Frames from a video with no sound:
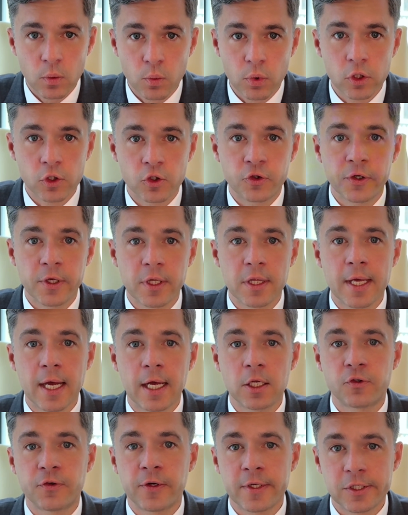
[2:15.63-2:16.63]
will treat
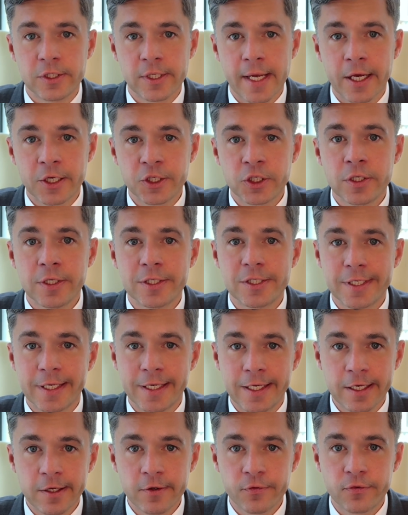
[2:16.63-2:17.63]
that transaction as
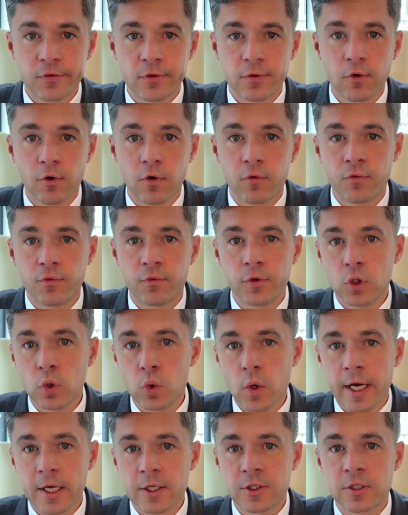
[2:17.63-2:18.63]
a gift of
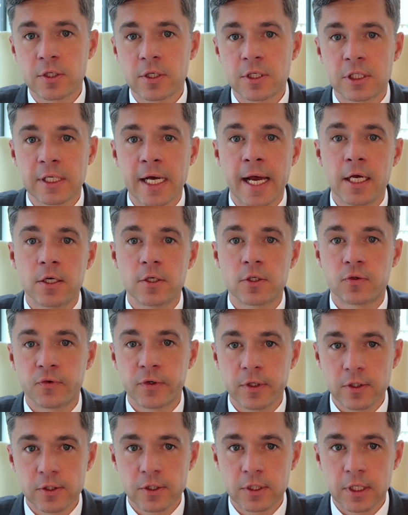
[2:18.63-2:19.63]
U.S. situs
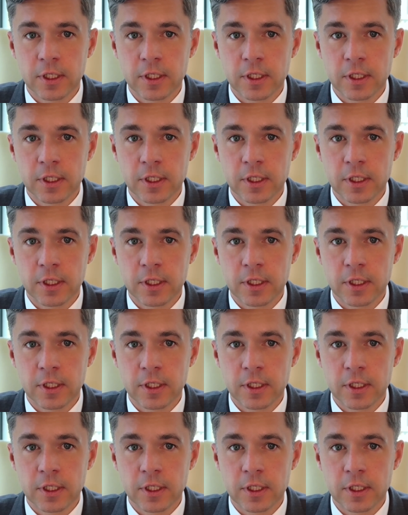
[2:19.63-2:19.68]
real